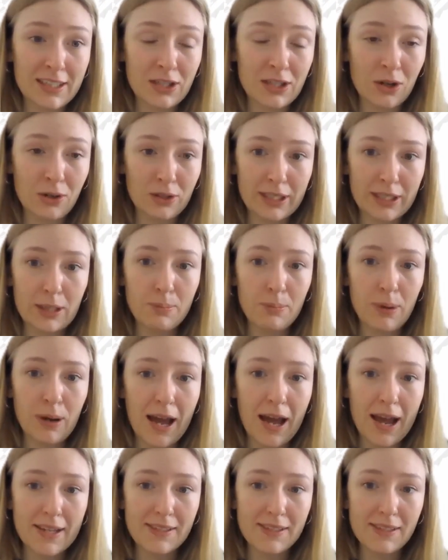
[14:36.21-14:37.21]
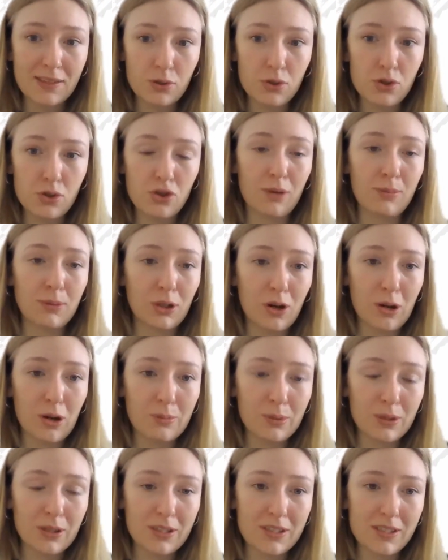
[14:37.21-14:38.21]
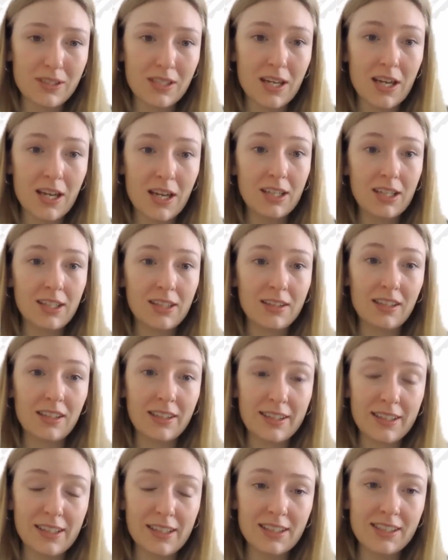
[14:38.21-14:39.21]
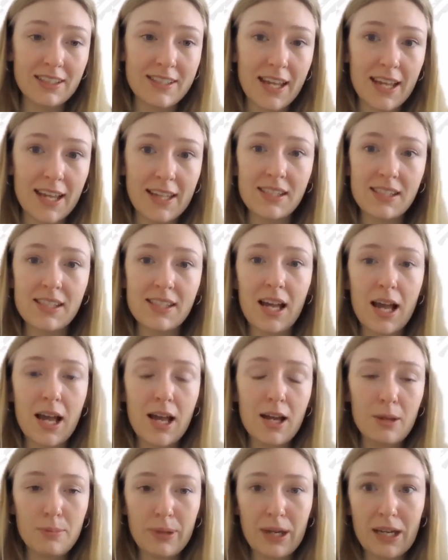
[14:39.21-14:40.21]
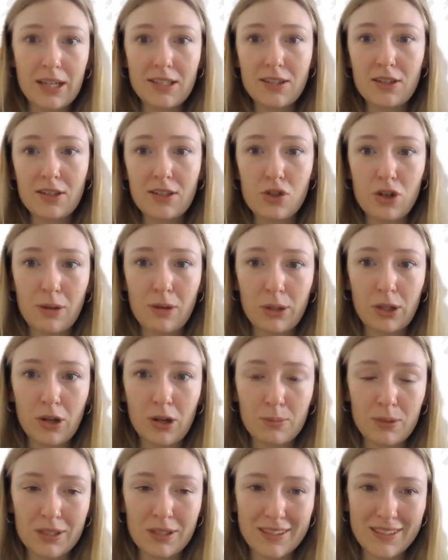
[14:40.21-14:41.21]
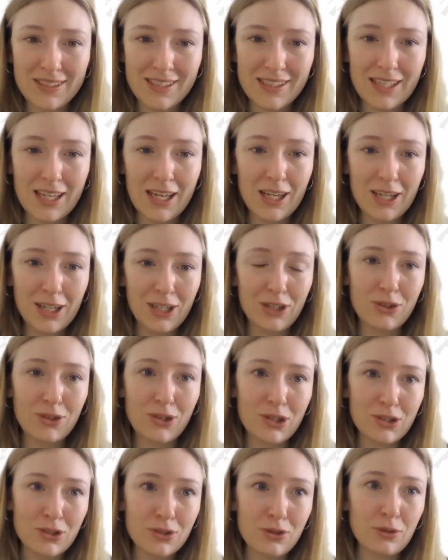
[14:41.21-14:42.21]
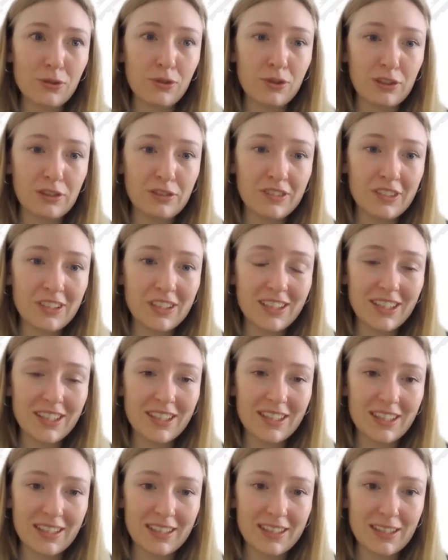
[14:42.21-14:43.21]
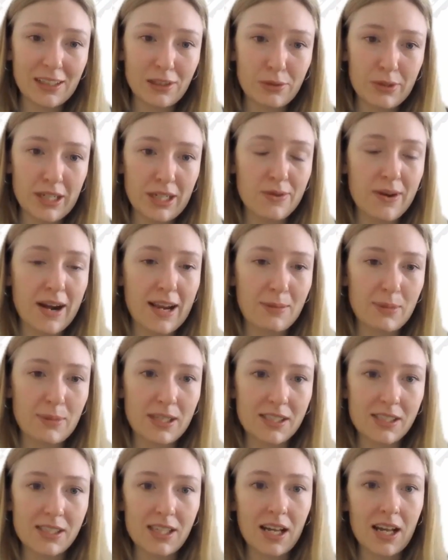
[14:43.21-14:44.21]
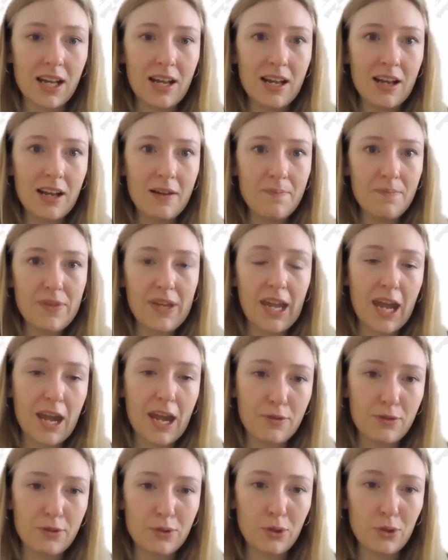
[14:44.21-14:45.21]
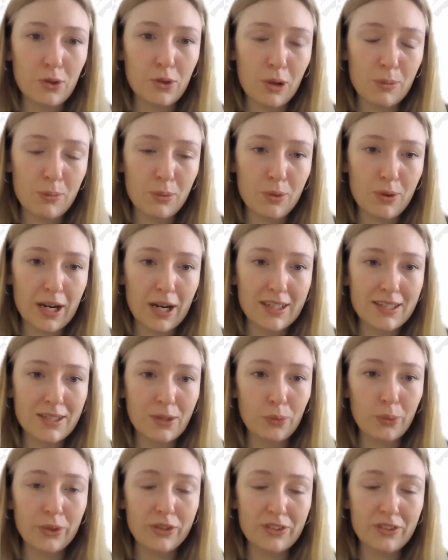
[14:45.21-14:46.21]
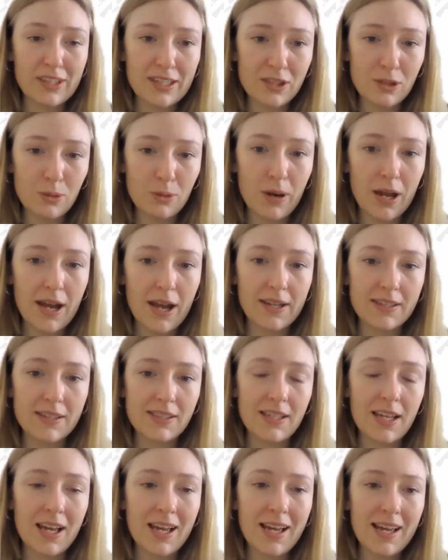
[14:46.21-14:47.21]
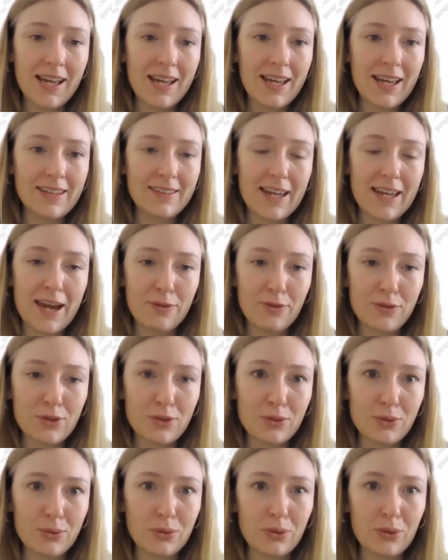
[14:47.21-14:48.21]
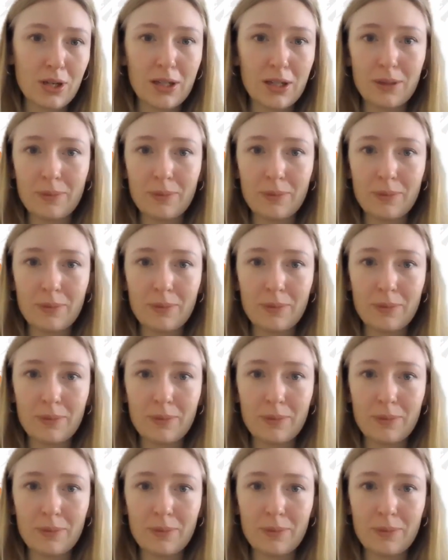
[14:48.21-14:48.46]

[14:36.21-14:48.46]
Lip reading: only applies to German companies in the legal sense, but German companies, in order to fulfill the legal requirements, they have to cooperate with their suppliers, and they have to